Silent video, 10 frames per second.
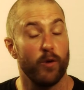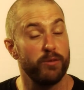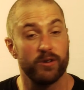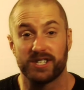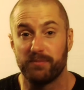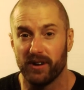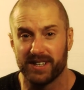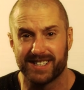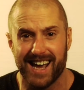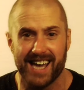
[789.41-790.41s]
Hope you
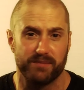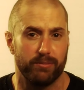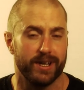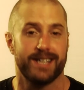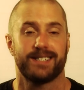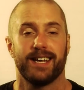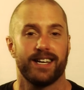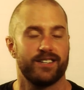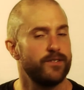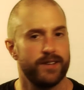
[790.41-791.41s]
experience God's
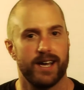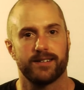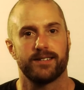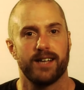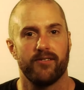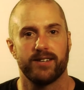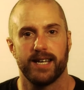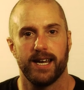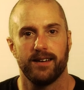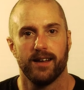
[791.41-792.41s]
blessing in
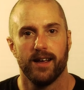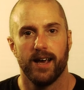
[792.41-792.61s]
2017,